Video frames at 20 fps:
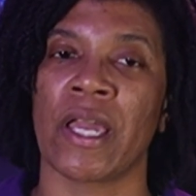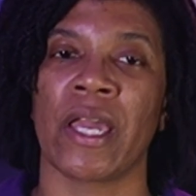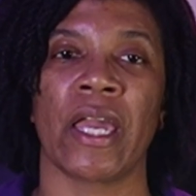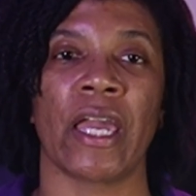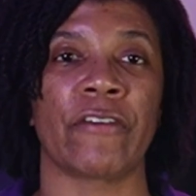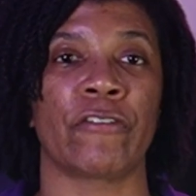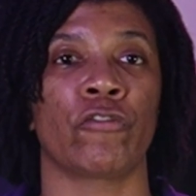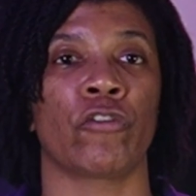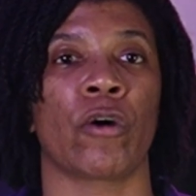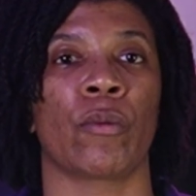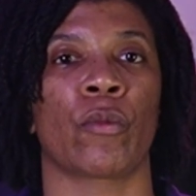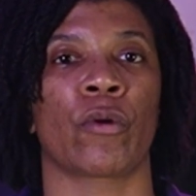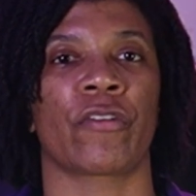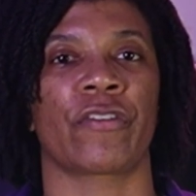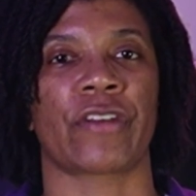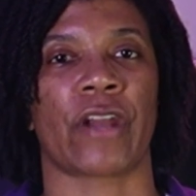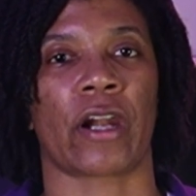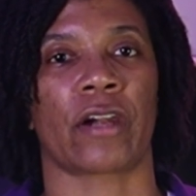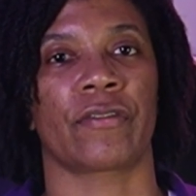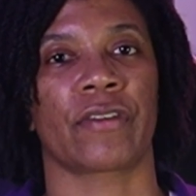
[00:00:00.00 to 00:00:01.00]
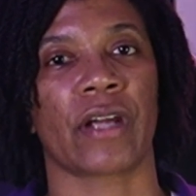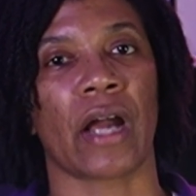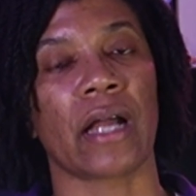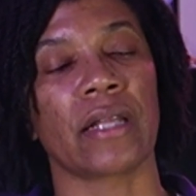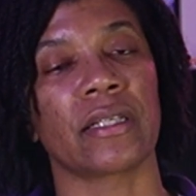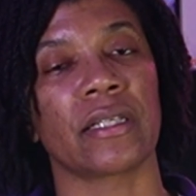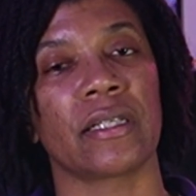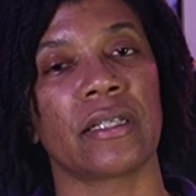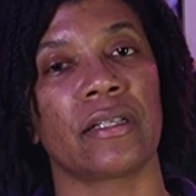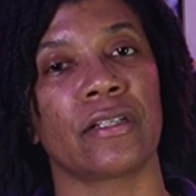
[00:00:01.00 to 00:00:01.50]
If you want more photography
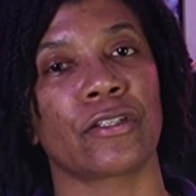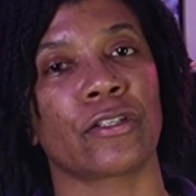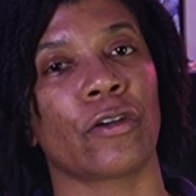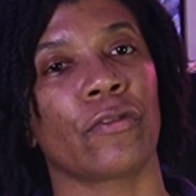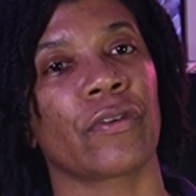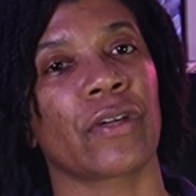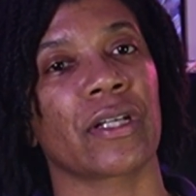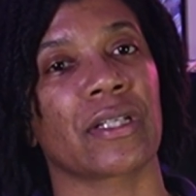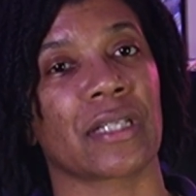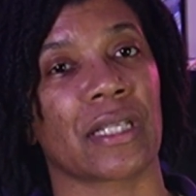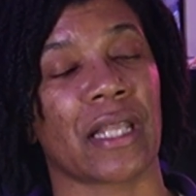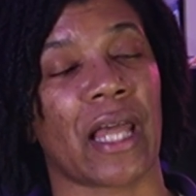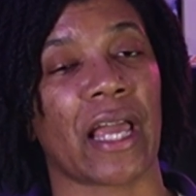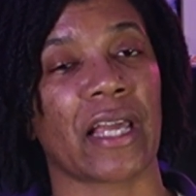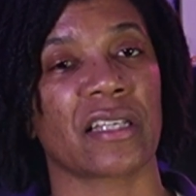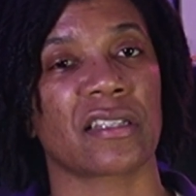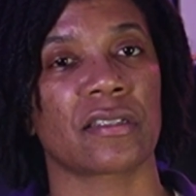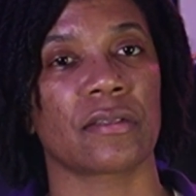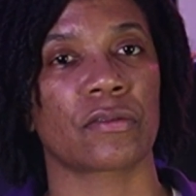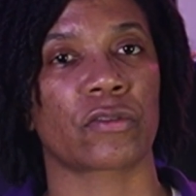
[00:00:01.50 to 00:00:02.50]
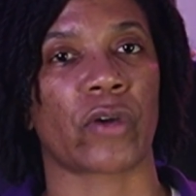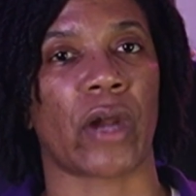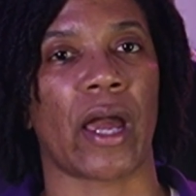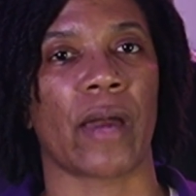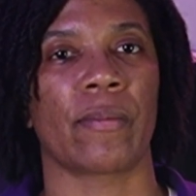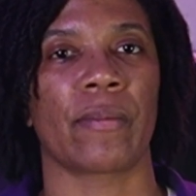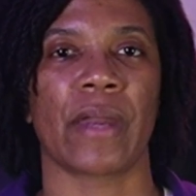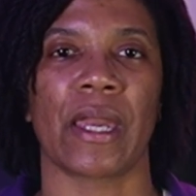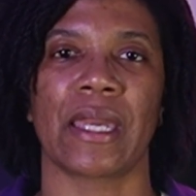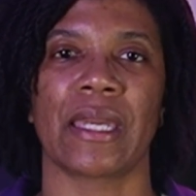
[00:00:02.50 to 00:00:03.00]
content, don't forget to like,
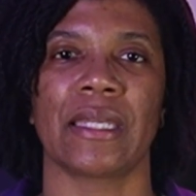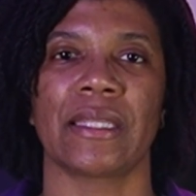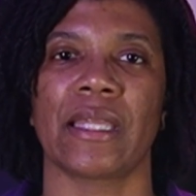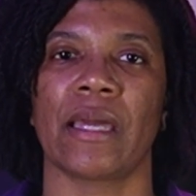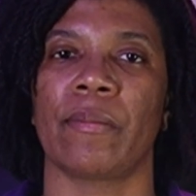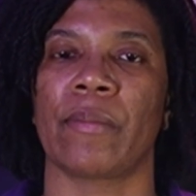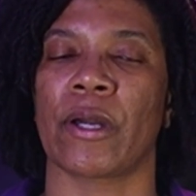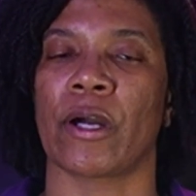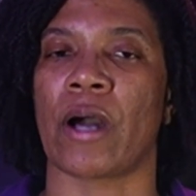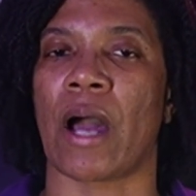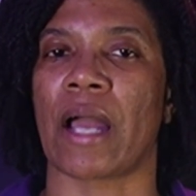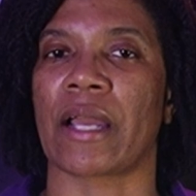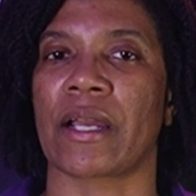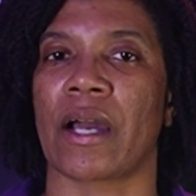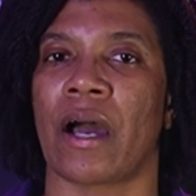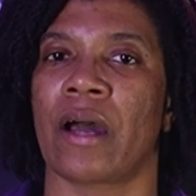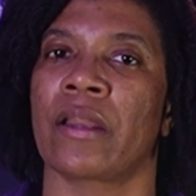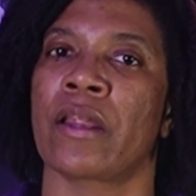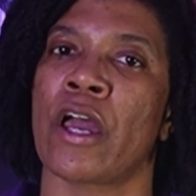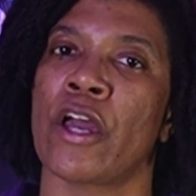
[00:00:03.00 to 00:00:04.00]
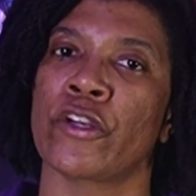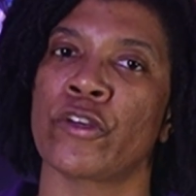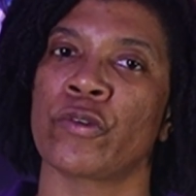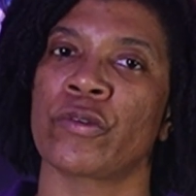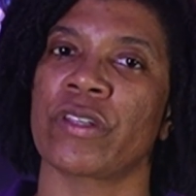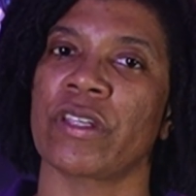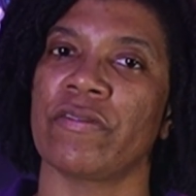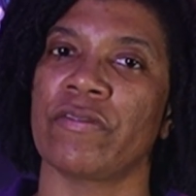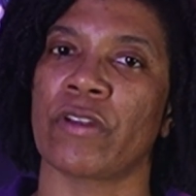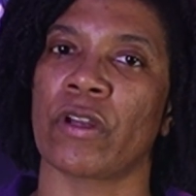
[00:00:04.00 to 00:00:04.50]
subscribe, and hit that bell icon to
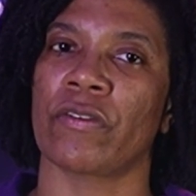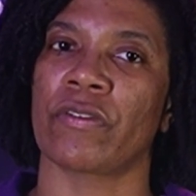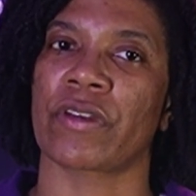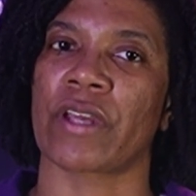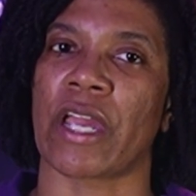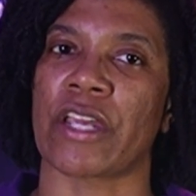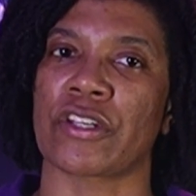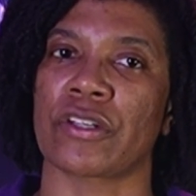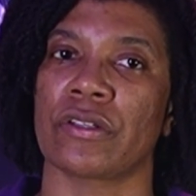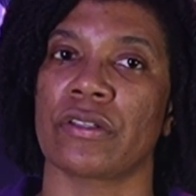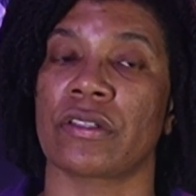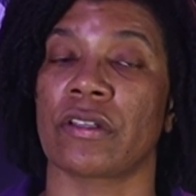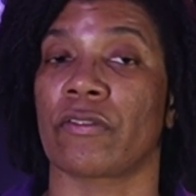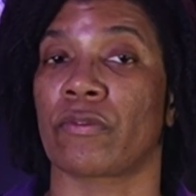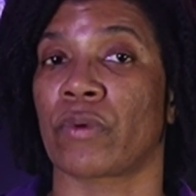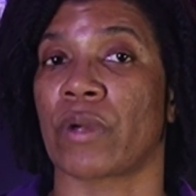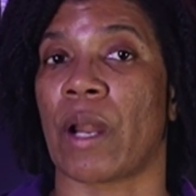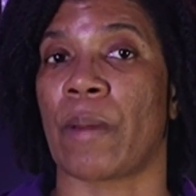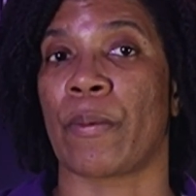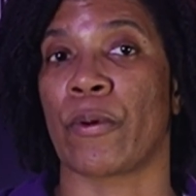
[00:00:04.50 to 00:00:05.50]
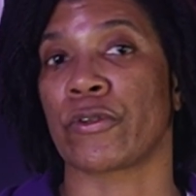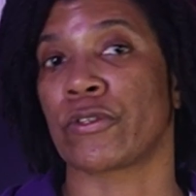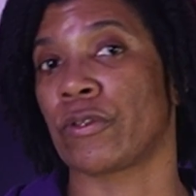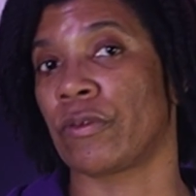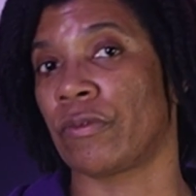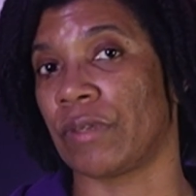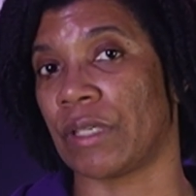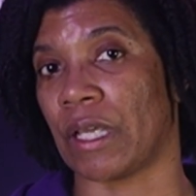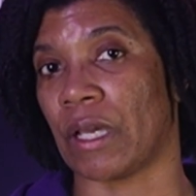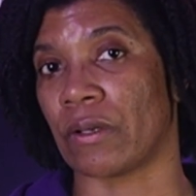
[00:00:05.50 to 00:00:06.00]
receive notifications of when I post new
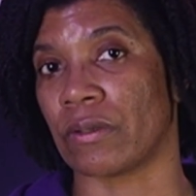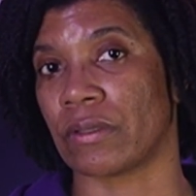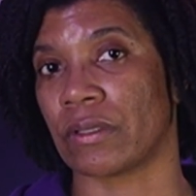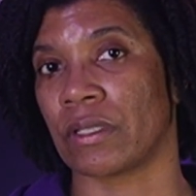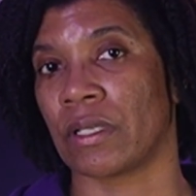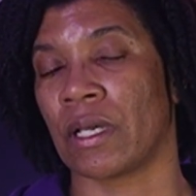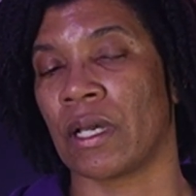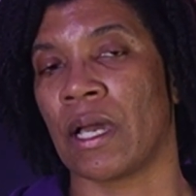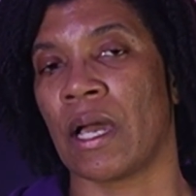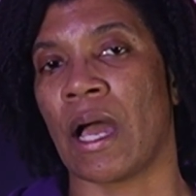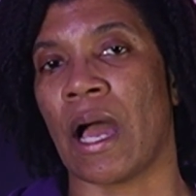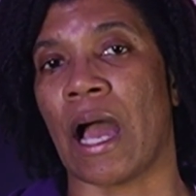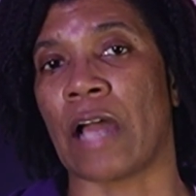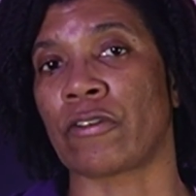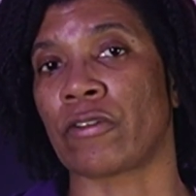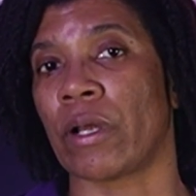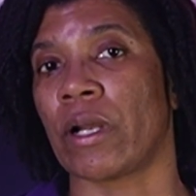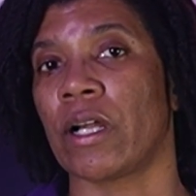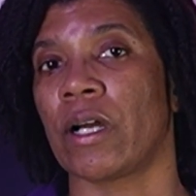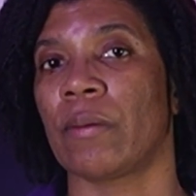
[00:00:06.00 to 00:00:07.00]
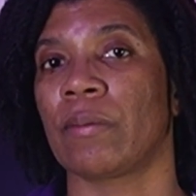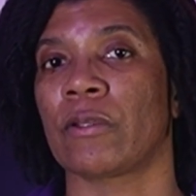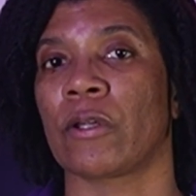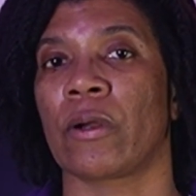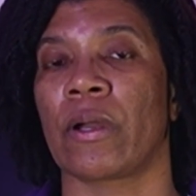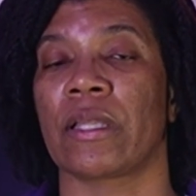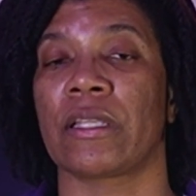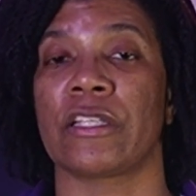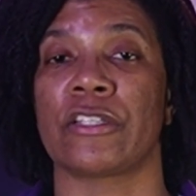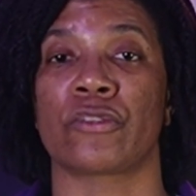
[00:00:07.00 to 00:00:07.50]
videos. I try to
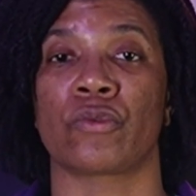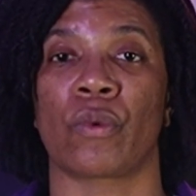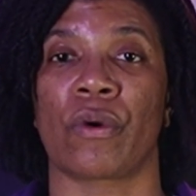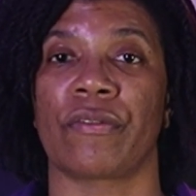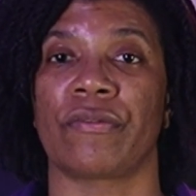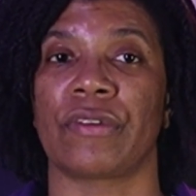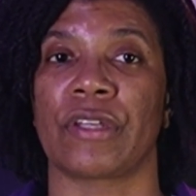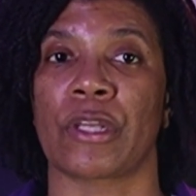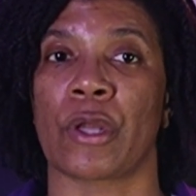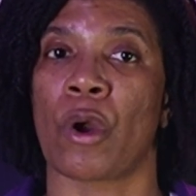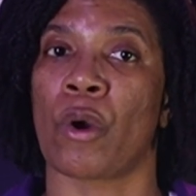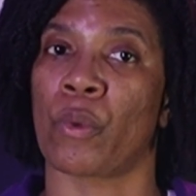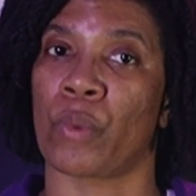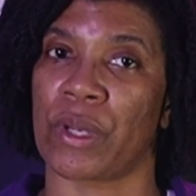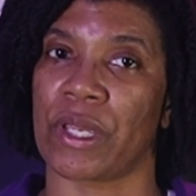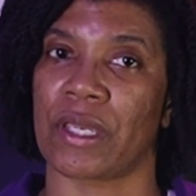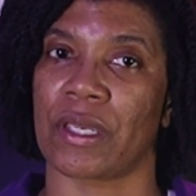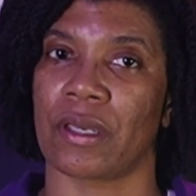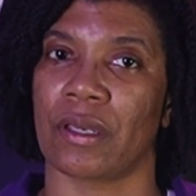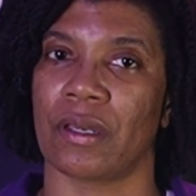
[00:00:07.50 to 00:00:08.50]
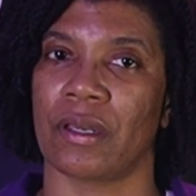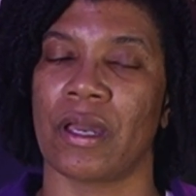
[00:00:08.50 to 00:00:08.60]
upload at least 1 video a week.